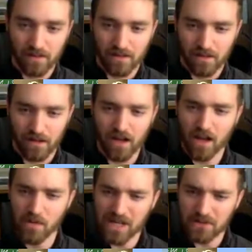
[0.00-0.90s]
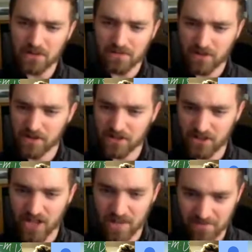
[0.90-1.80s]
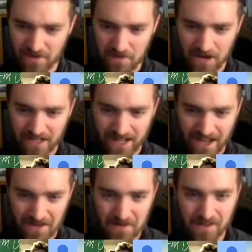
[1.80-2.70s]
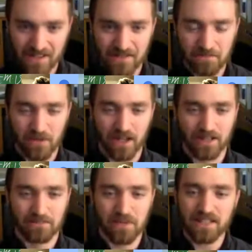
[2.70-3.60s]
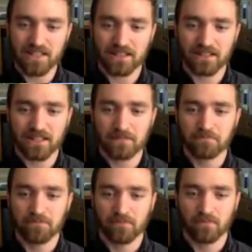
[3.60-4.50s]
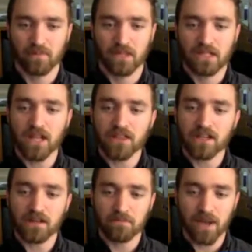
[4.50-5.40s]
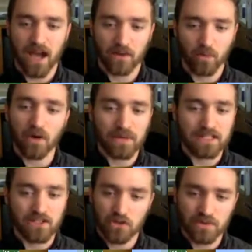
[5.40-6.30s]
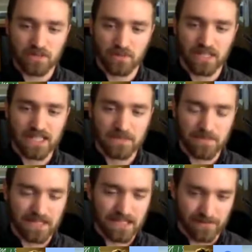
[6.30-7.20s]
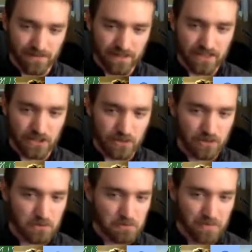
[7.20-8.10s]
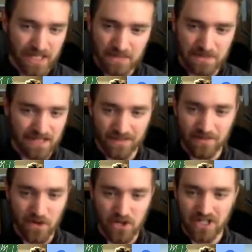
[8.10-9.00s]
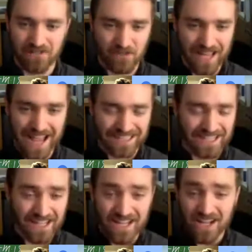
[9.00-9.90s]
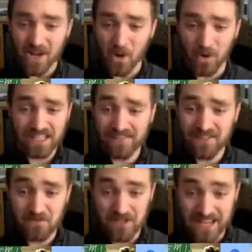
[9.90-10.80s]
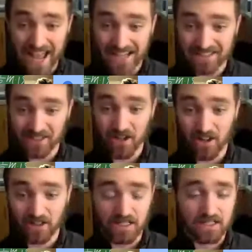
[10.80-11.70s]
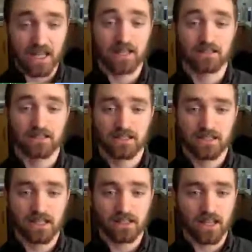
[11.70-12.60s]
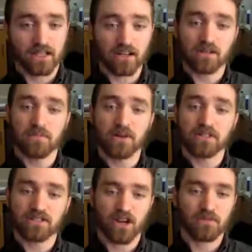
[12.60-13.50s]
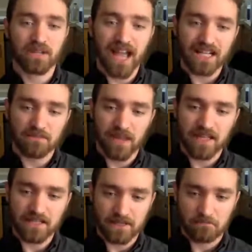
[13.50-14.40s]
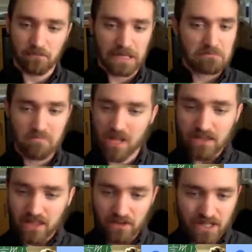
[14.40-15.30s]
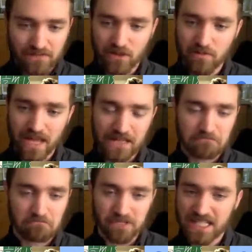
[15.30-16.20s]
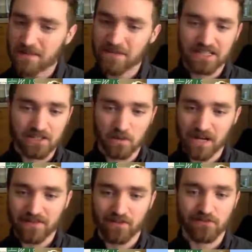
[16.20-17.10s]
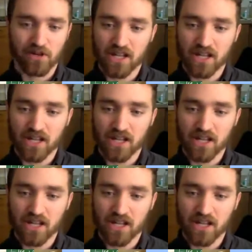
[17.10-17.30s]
We don't do a very good job of it right now. But basically, nothing about what we do is really specific to a specific version of React, or even React at all in a sense. Like our components are React-based, but in theory, if you made snippets or whatever for another